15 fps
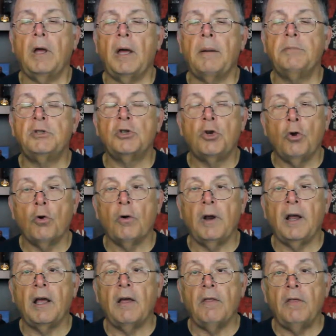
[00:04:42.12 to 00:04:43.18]

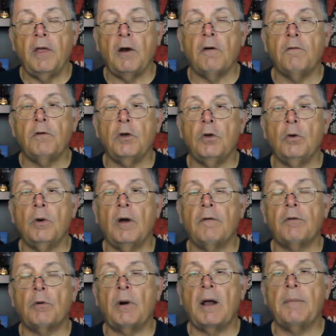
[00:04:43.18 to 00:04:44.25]
obscuring their view
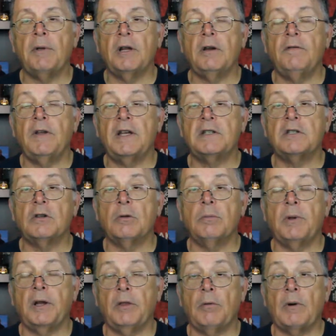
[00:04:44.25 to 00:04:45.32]
of the Romulan vessel,
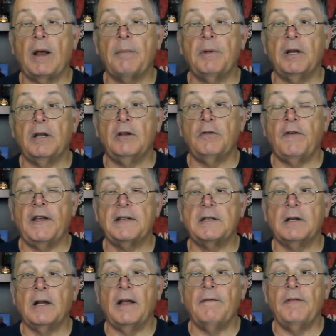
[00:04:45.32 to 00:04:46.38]
but the Romulans'
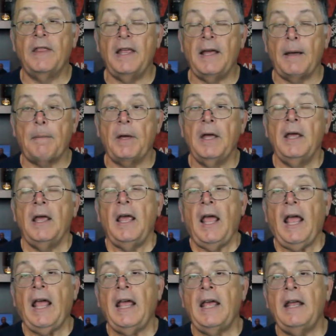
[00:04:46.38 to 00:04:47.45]
vessel of them.
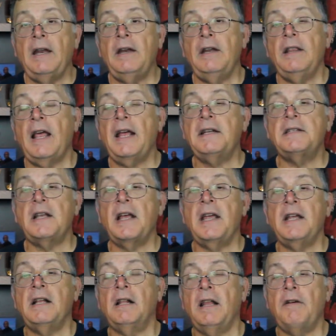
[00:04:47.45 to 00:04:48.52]
And that's
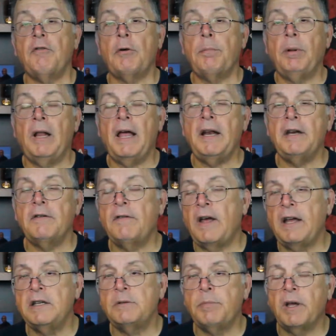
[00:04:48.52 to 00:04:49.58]
a clever plot
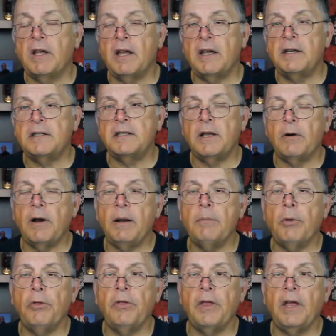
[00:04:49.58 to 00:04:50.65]
device because they're
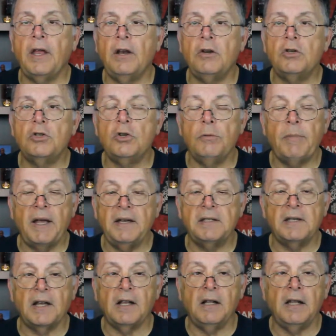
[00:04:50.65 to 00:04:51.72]
able then to
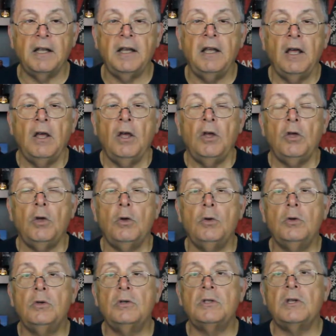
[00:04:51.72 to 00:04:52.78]
basically
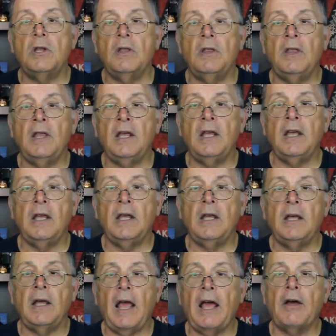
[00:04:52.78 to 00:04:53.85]
use
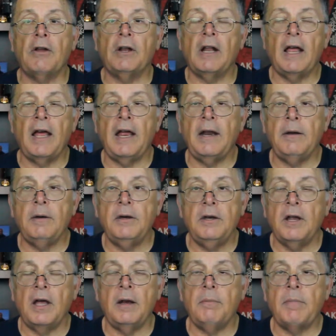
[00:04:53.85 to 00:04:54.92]
the outline
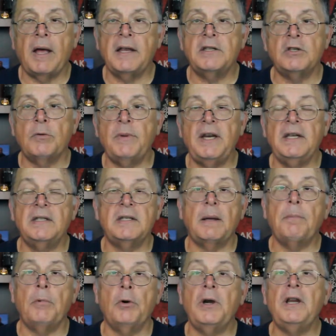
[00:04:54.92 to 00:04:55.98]
done by so many
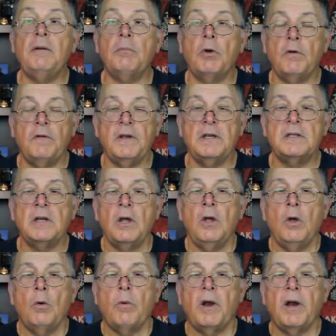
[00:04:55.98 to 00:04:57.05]
submarine movies
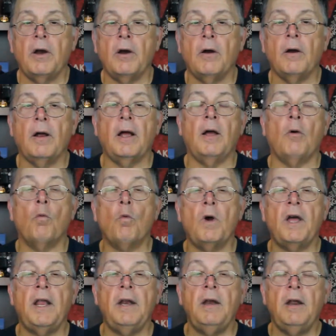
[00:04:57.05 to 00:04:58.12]
where
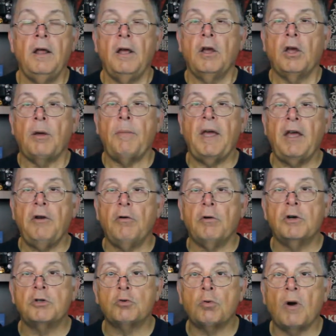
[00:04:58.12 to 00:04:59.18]
one commander
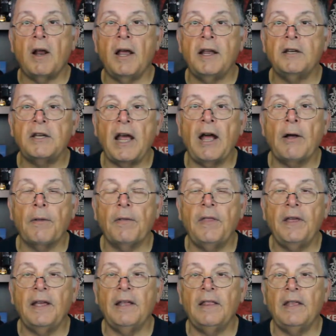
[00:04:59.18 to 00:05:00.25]
is trying to
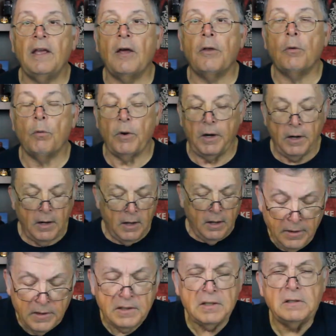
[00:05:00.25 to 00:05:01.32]
outthink the other one.
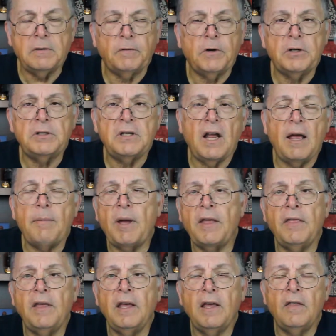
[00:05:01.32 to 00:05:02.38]
This is the first time, I
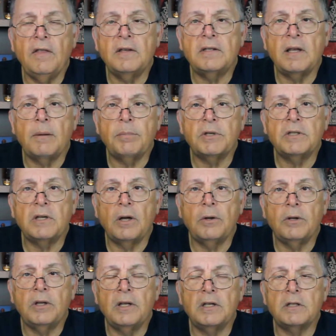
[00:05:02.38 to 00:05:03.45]
think, in this
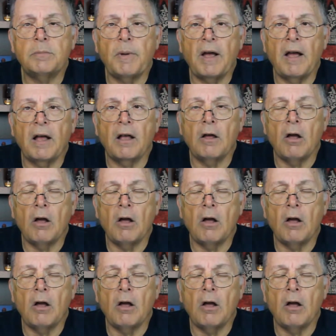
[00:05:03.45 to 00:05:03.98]
episode that Spock